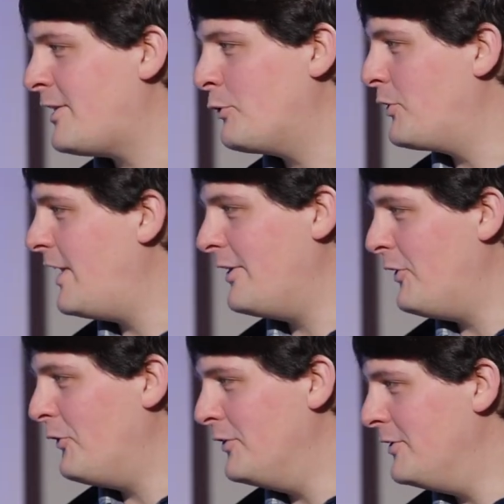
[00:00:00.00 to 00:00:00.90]
you on
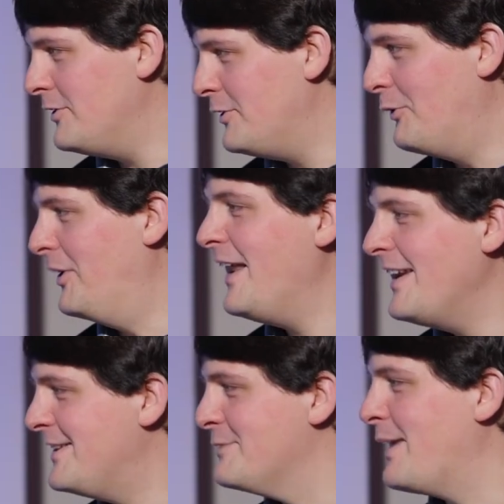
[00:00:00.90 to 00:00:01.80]

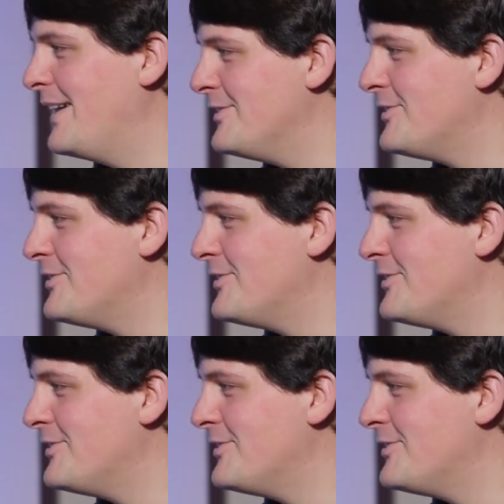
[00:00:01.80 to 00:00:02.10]
any debates,